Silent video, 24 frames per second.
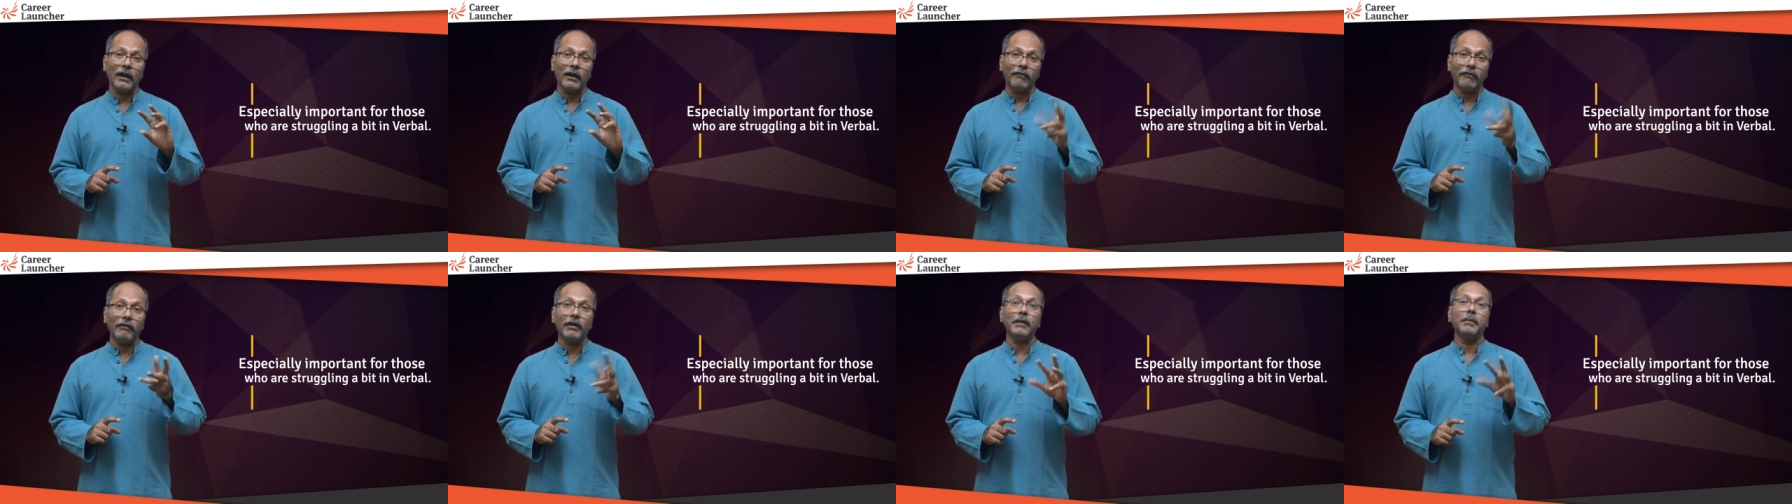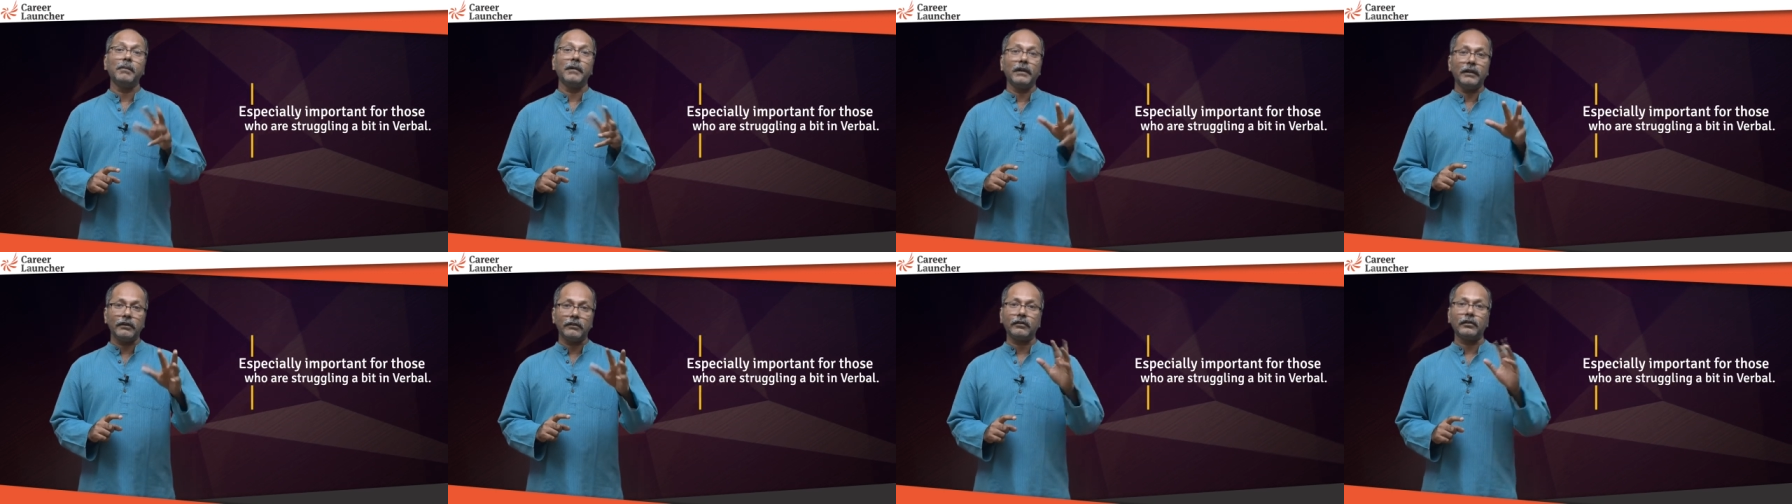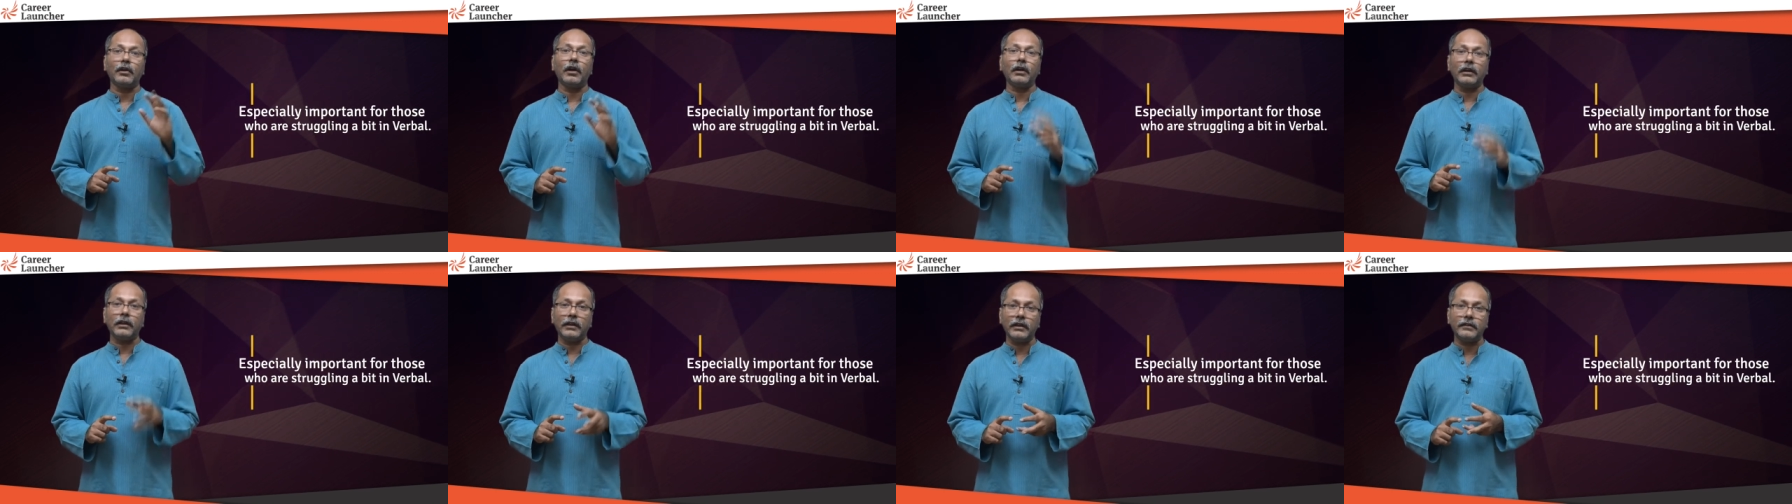verbal is
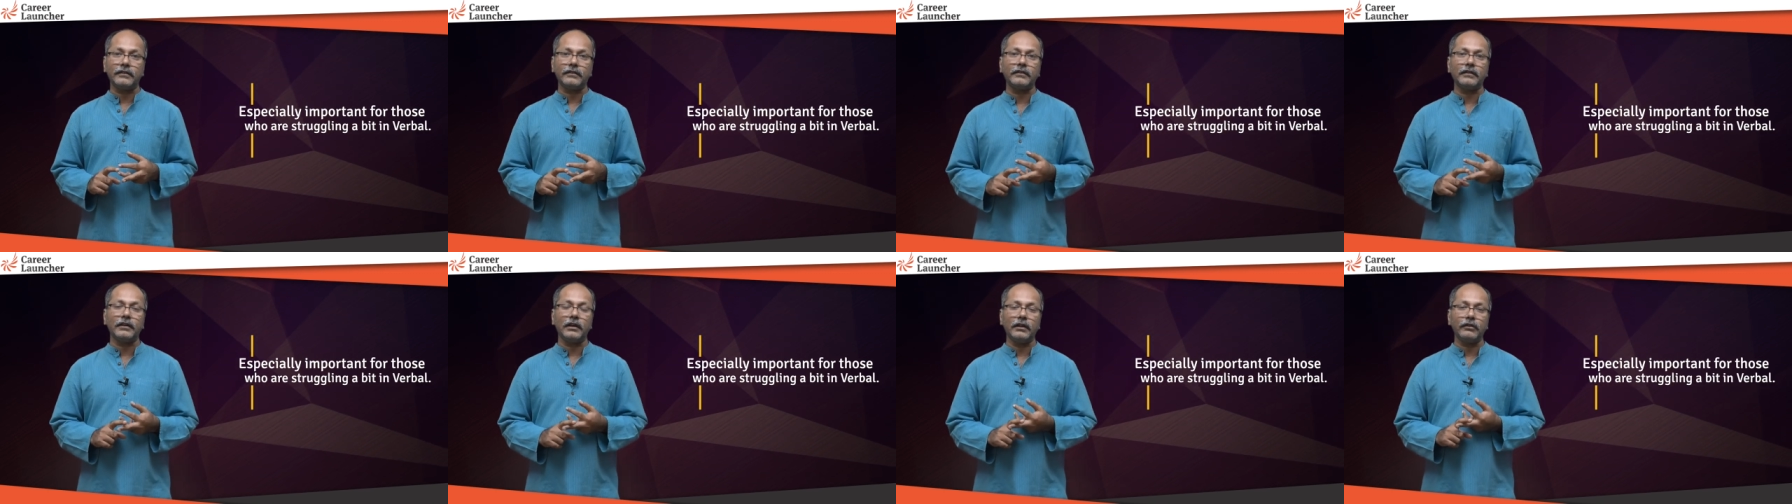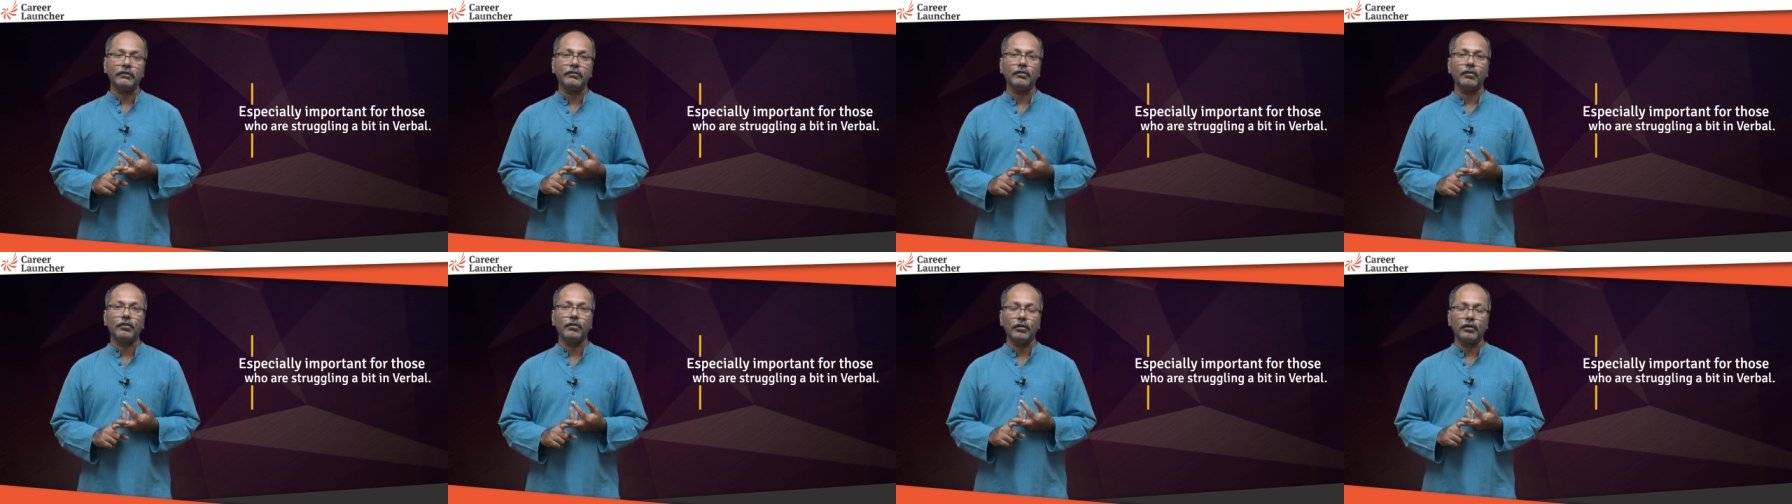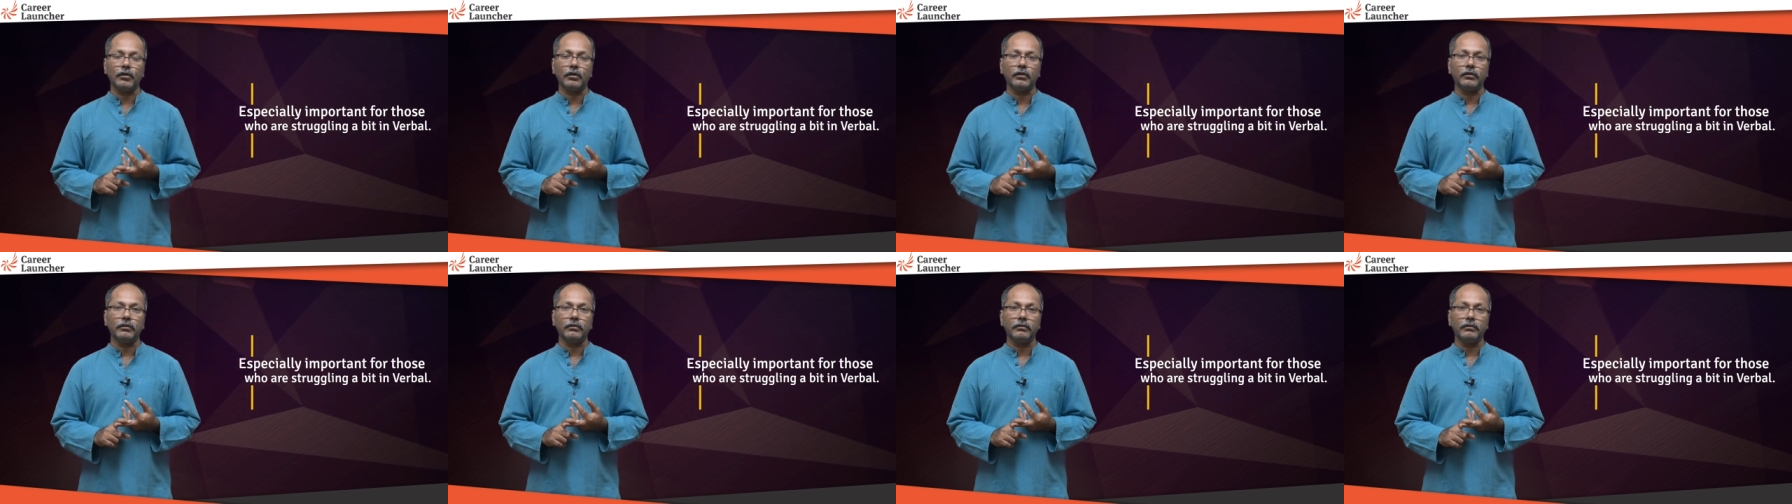not necessarily so good.